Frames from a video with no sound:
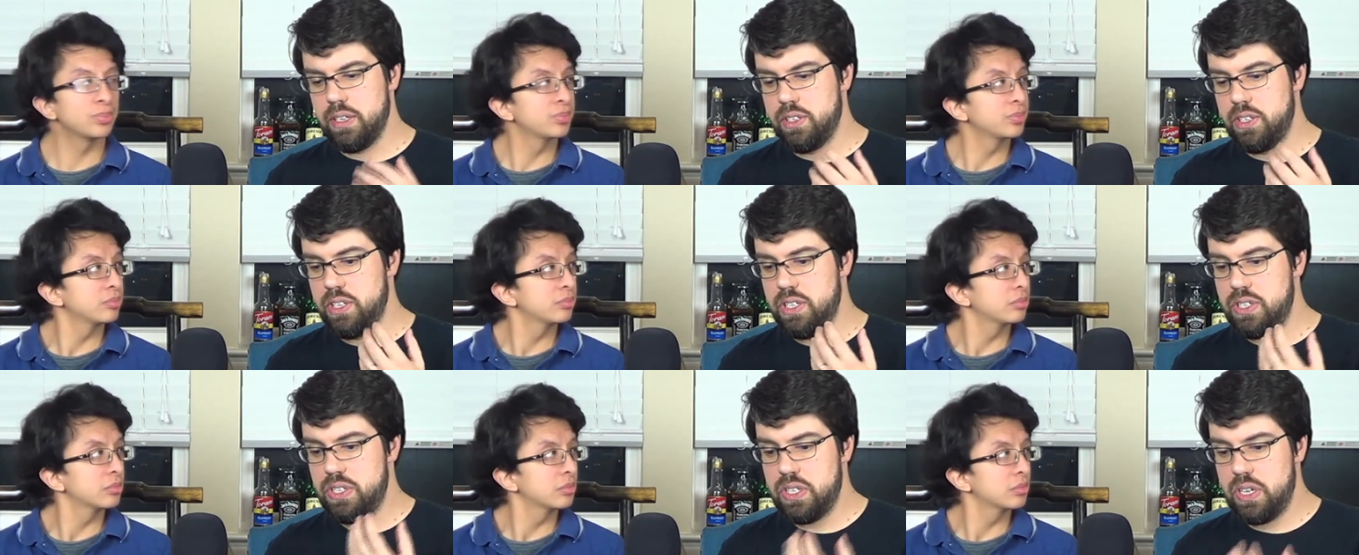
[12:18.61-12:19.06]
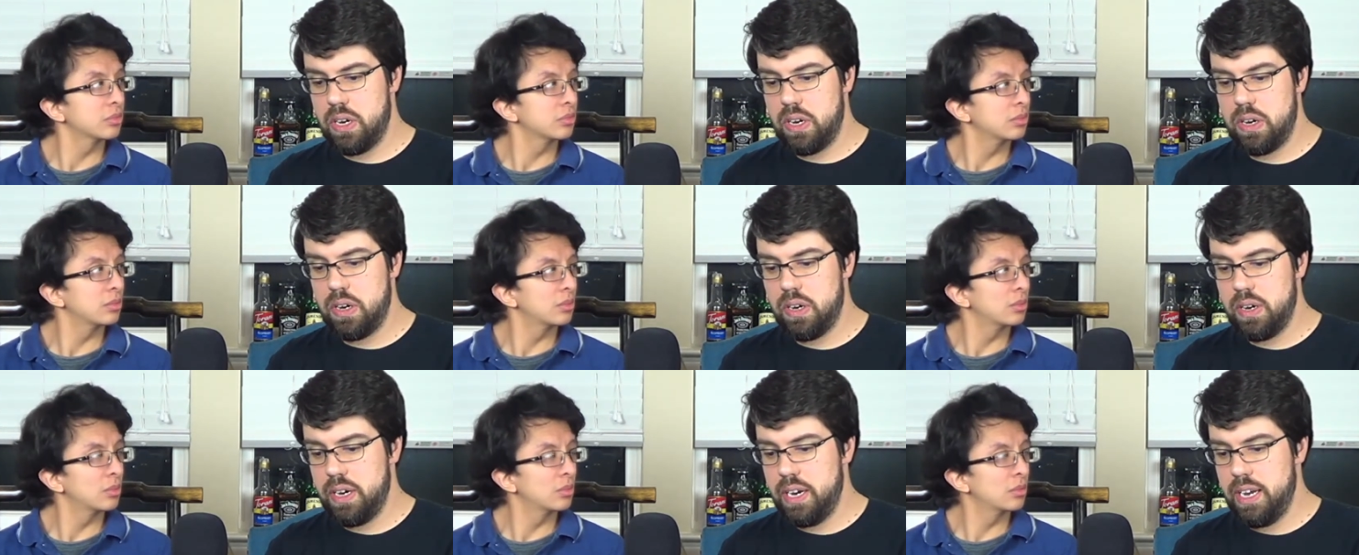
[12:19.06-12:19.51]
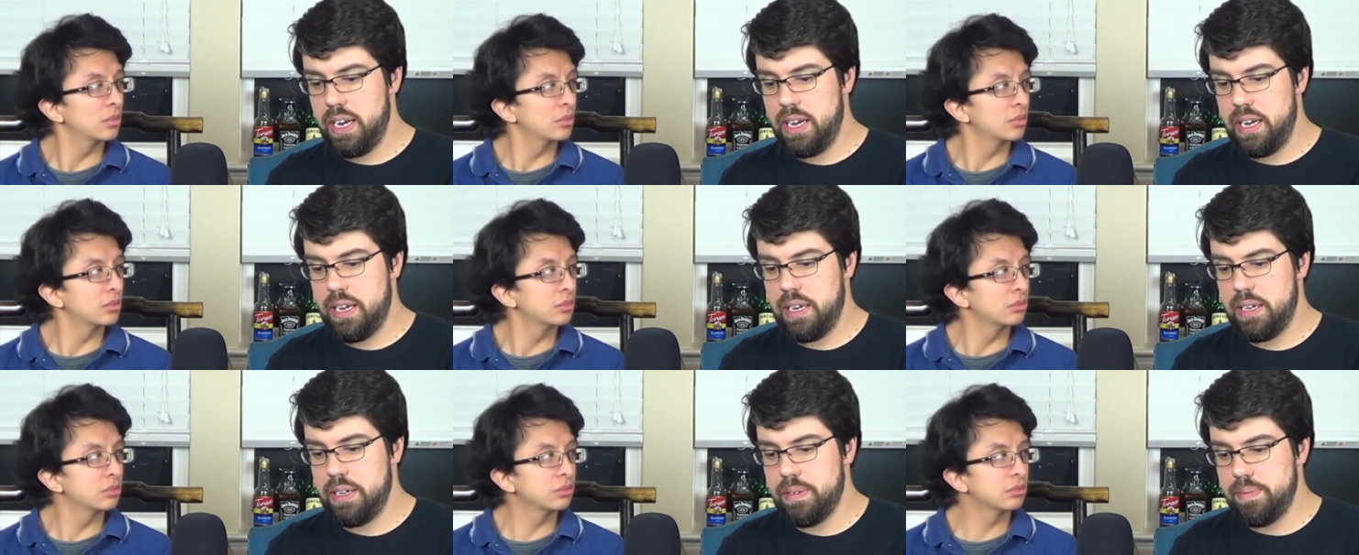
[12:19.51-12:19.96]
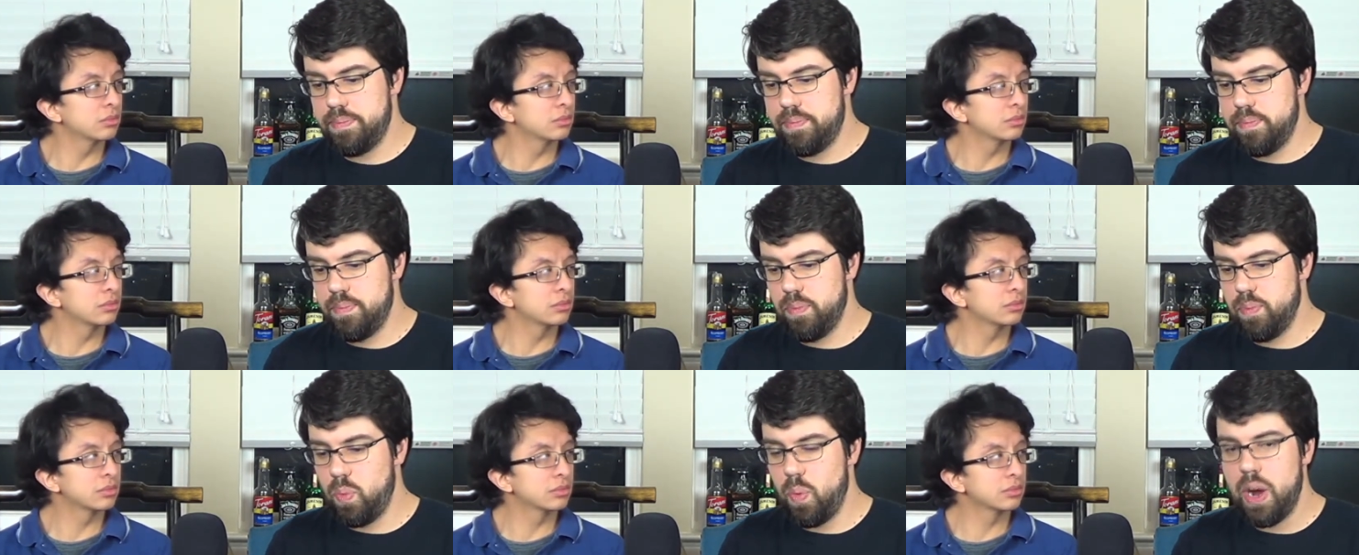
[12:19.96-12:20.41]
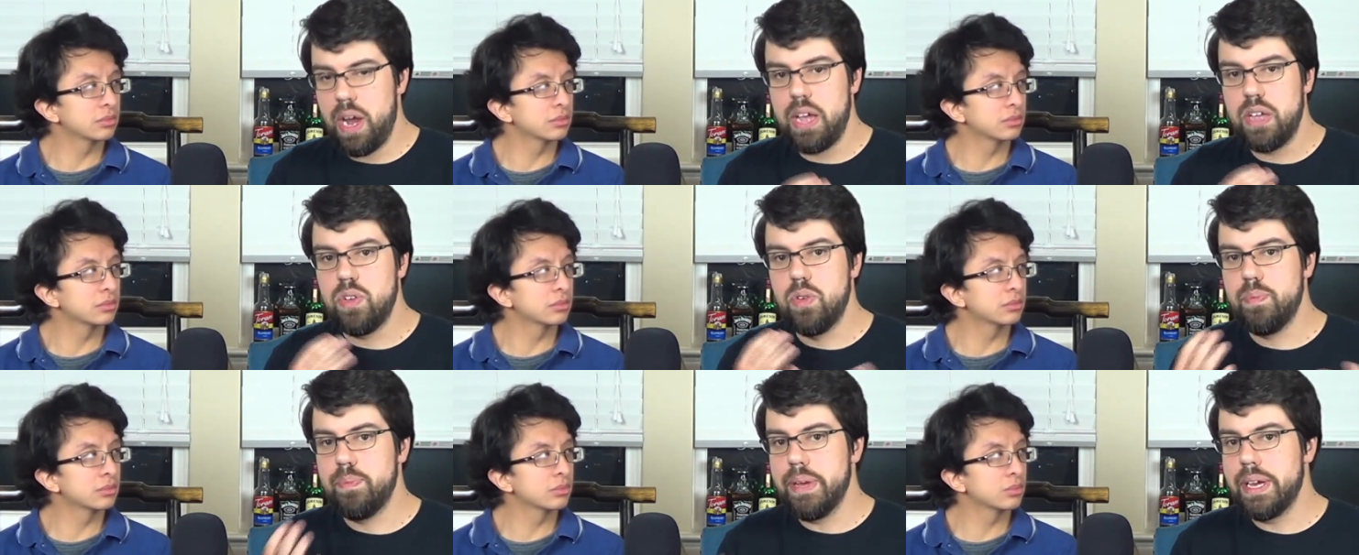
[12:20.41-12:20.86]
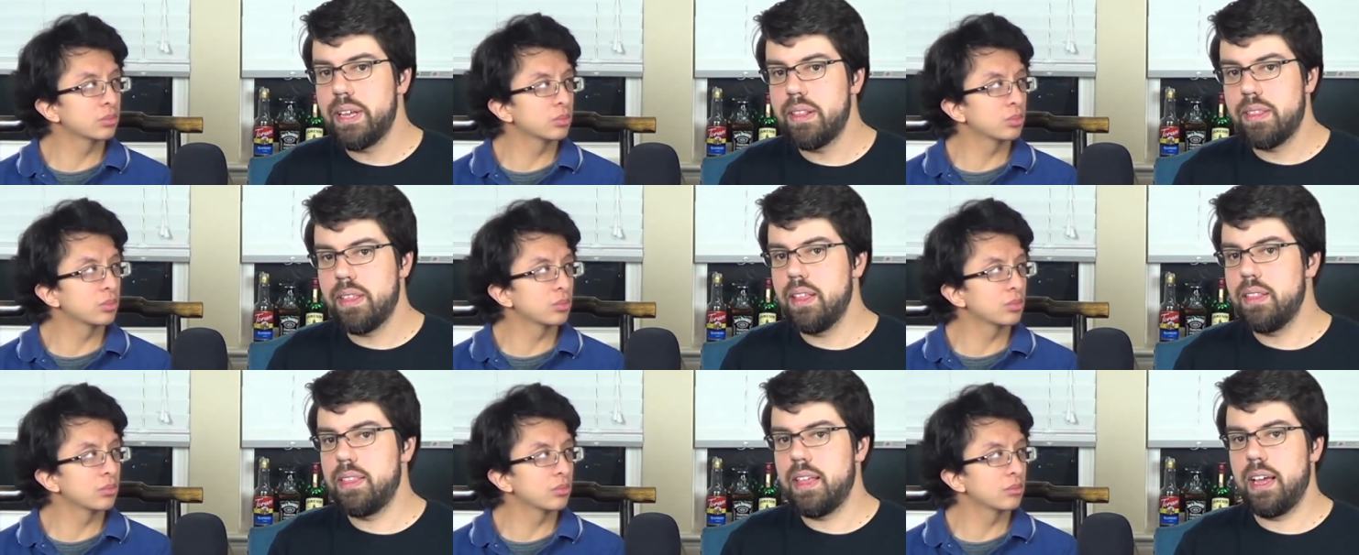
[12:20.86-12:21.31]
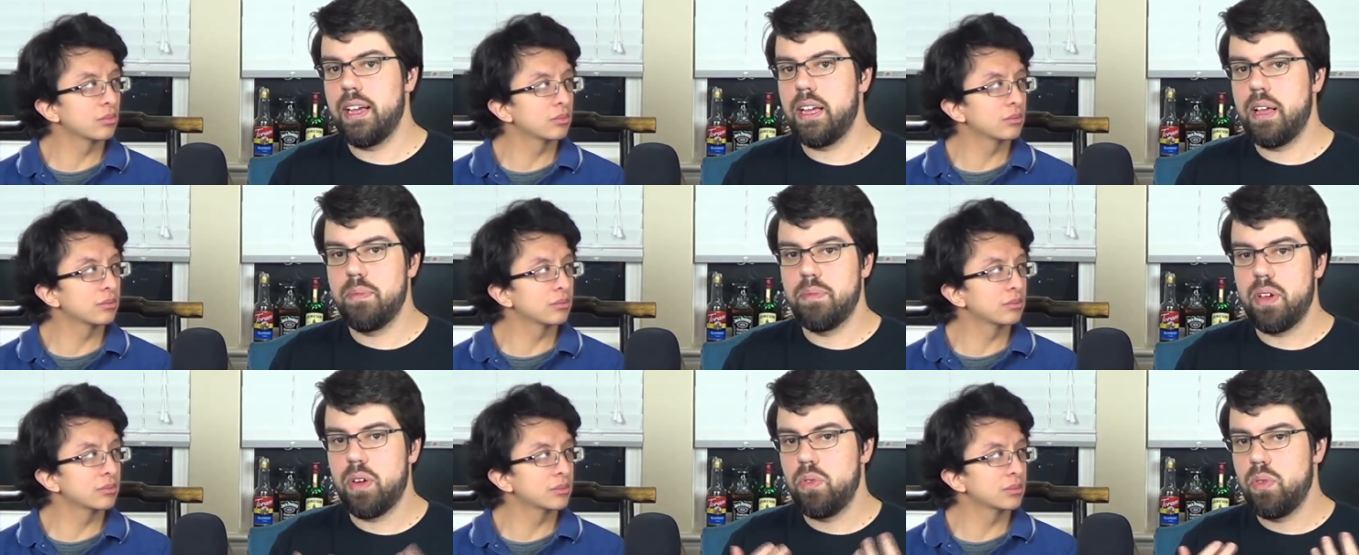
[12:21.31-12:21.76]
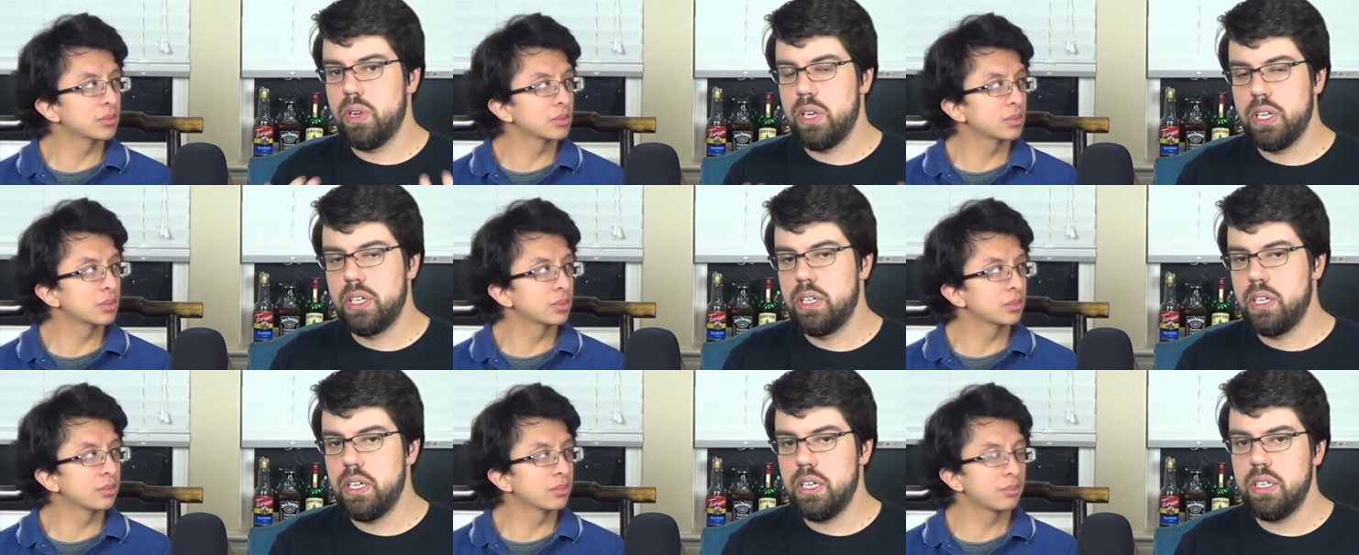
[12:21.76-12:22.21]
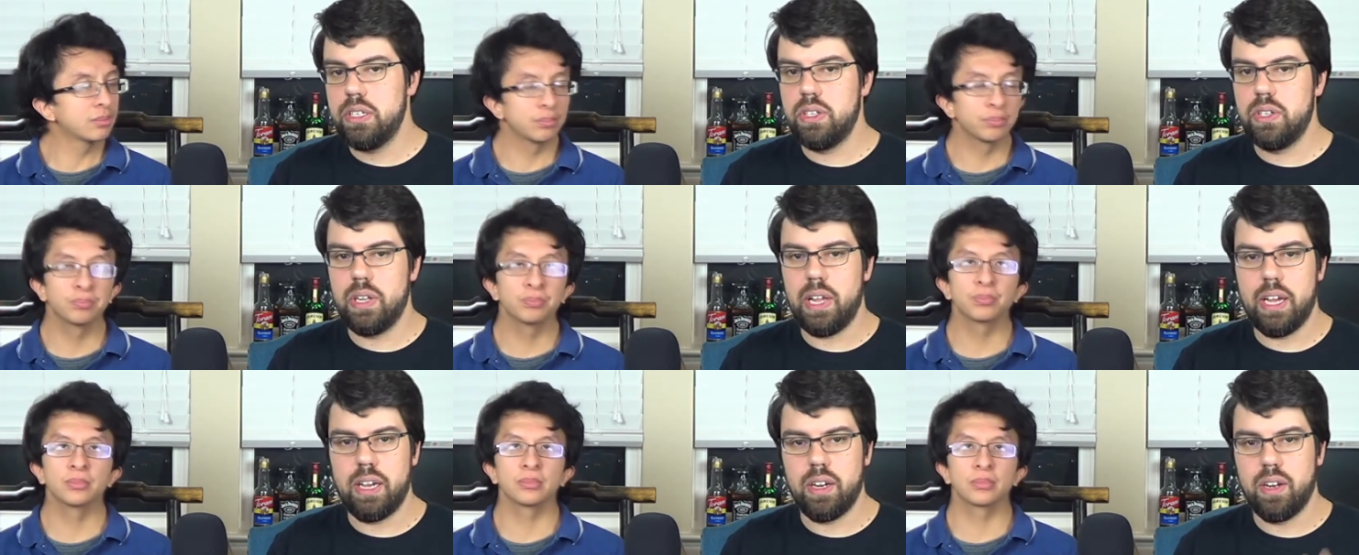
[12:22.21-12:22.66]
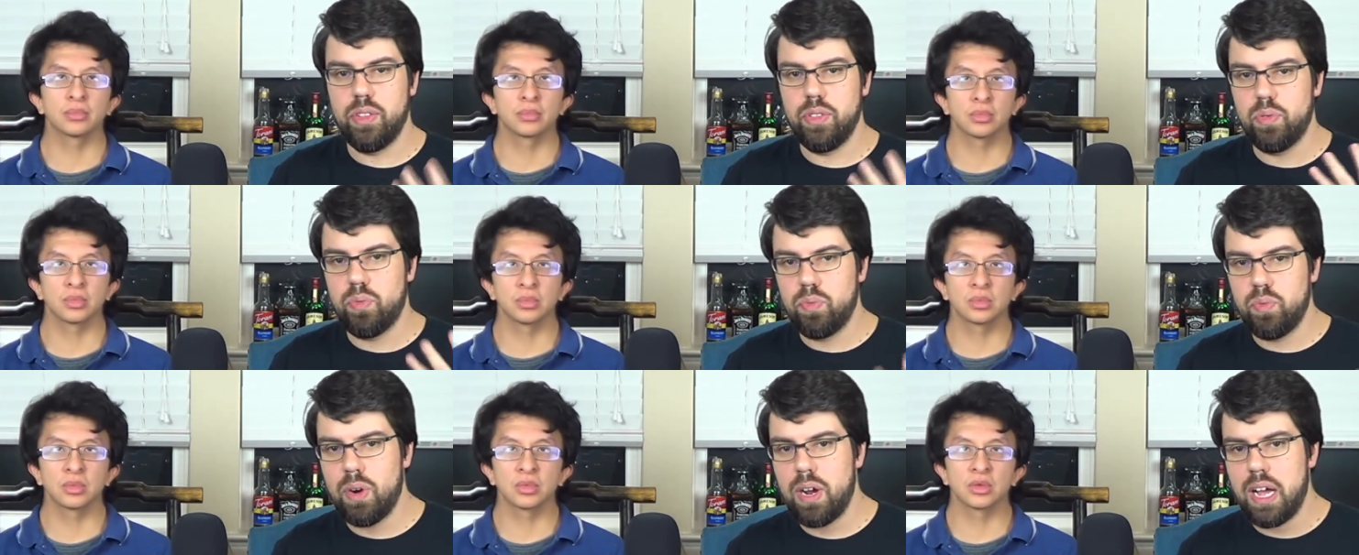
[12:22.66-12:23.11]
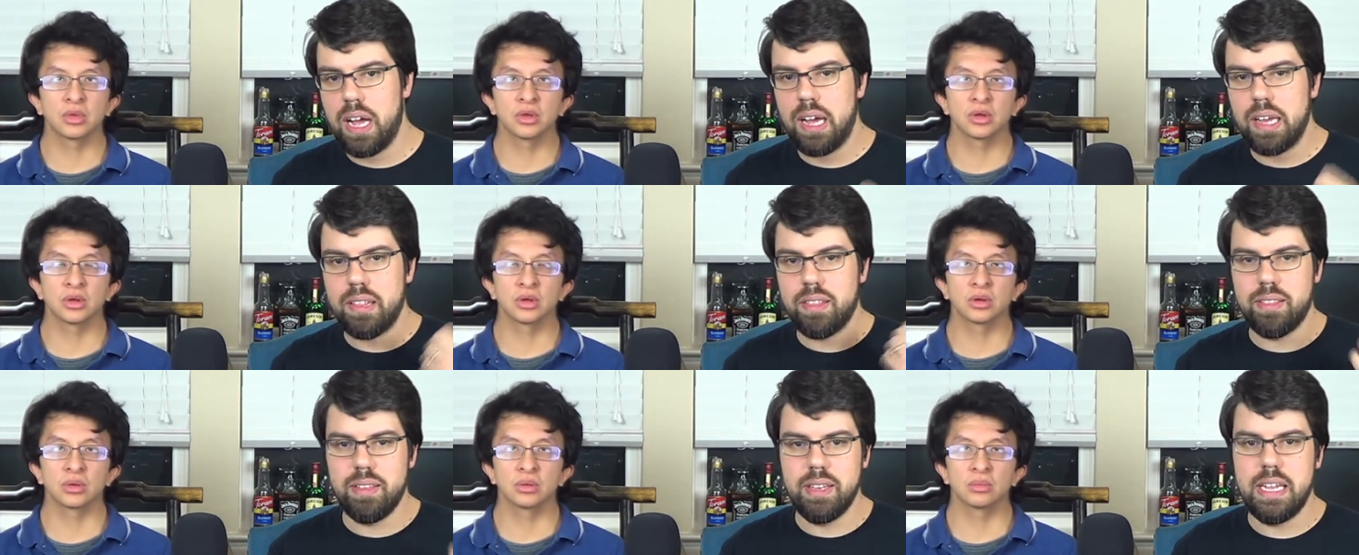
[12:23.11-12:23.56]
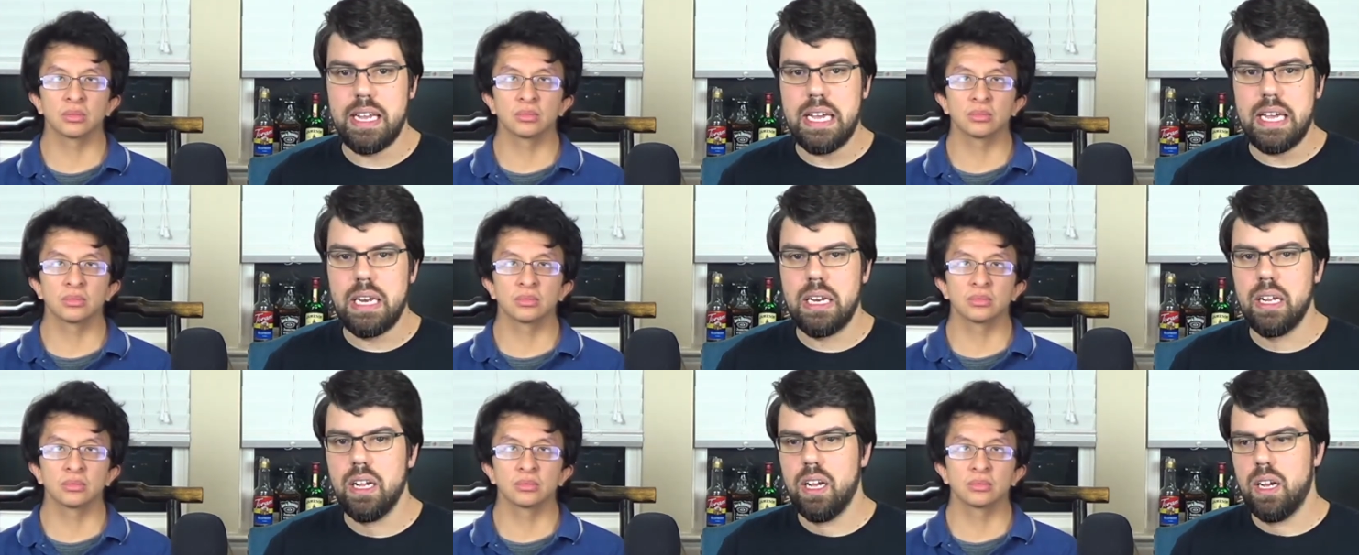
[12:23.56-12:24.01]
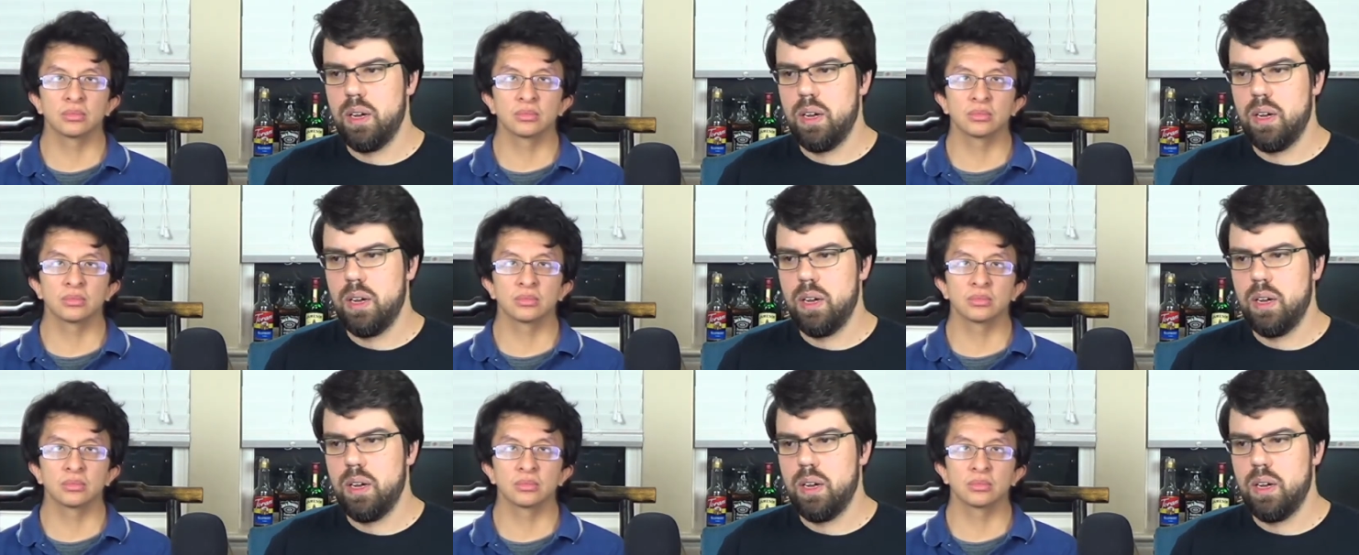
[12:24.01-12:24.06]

Speaker 1: is there a way you mix it that comes out really good? Do you like it on the rocks, neat,